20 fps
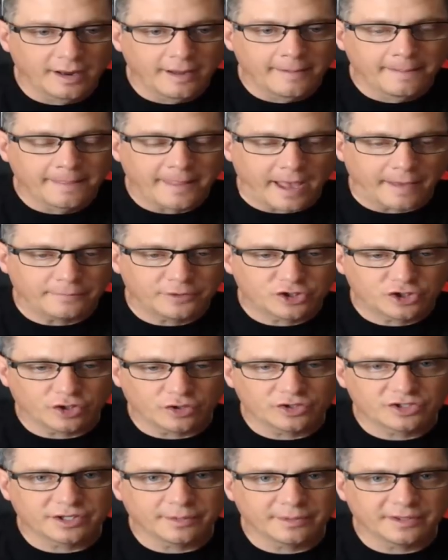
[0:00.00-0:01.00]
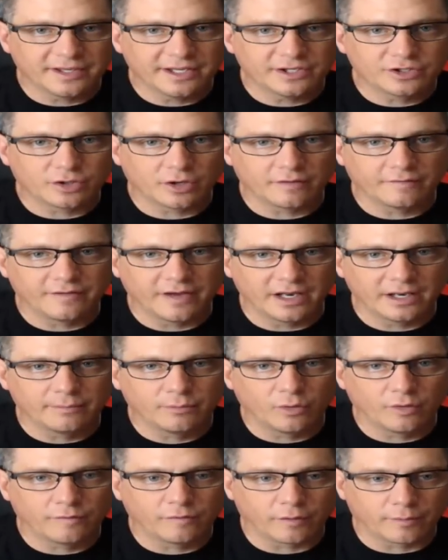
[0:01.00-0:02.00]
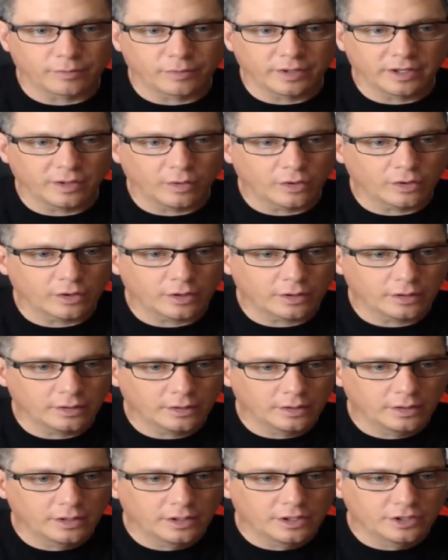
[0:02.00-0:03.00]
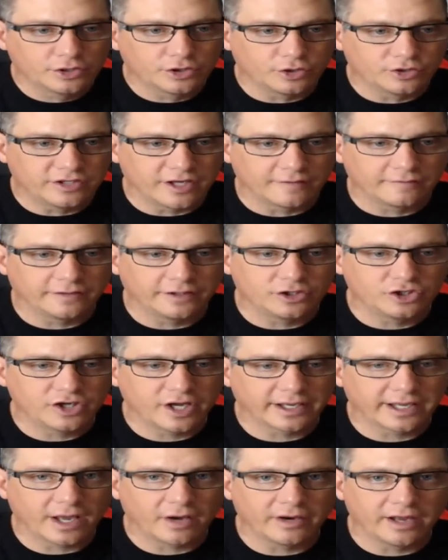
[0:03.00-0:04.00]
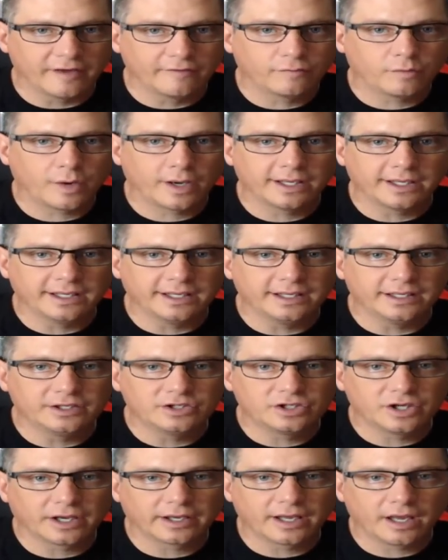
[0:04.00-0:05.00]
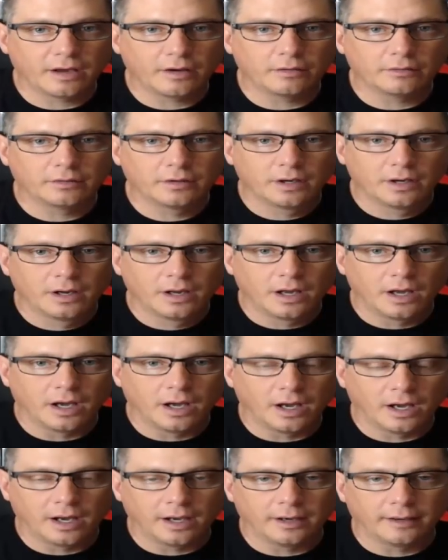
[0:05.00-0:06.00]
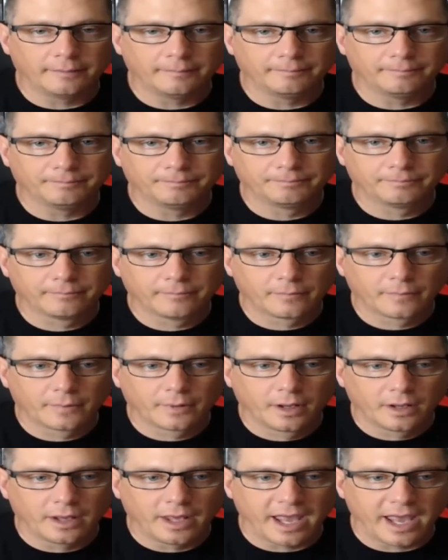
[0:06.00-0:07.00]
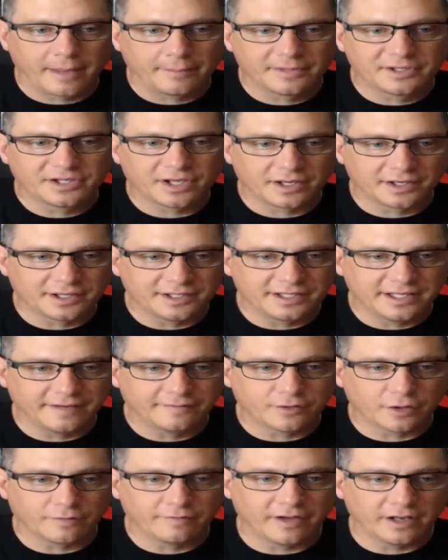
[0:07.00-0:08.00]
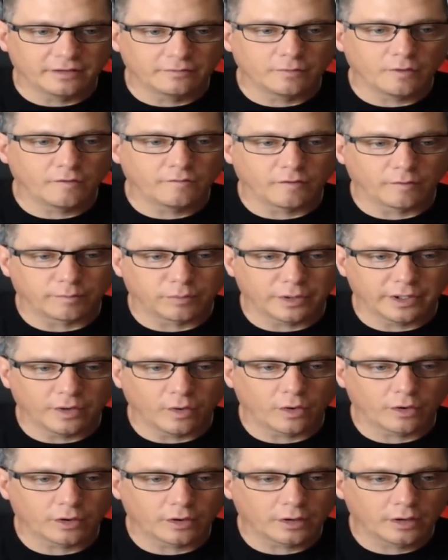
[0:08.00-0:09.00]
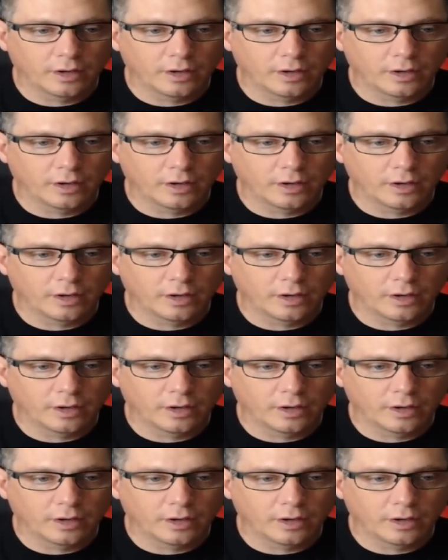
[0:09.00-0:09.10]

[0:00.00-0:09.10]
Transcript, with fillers: I'm sure some of these are available for pre-order, so definitely check out Fye. Check out um, Amazon and see if they're available for pre-order.